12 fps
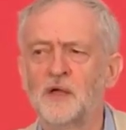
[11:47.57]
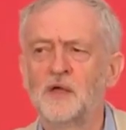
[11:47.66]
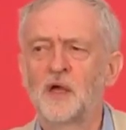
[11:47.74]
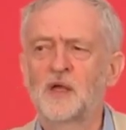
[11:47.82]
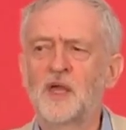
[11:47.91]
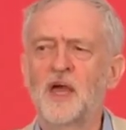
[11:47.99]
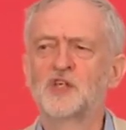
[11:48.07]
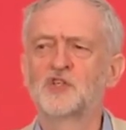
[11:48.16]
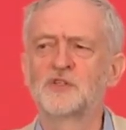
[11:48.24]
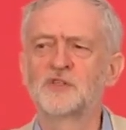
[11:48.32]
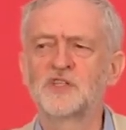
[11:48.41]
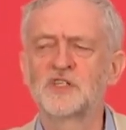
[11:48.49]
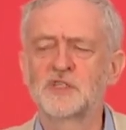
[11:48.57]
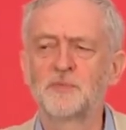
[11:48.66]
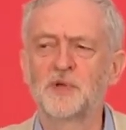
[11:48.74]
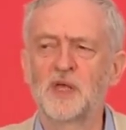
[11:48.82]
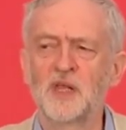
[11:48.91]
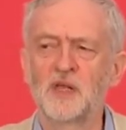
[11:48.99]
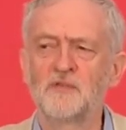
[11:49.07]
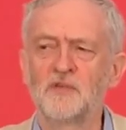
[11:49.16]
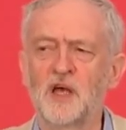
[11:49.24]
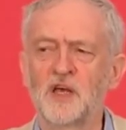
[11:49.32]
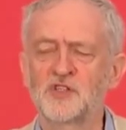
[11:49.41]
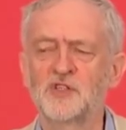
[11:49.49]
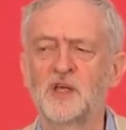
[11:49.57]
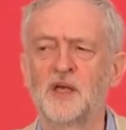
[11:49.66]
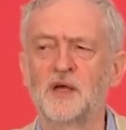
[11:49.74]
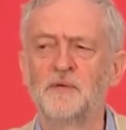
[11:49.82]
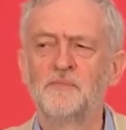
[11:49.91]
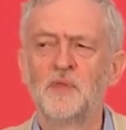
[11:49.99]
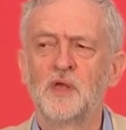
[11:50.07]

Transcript: occasions since the beginning of last year,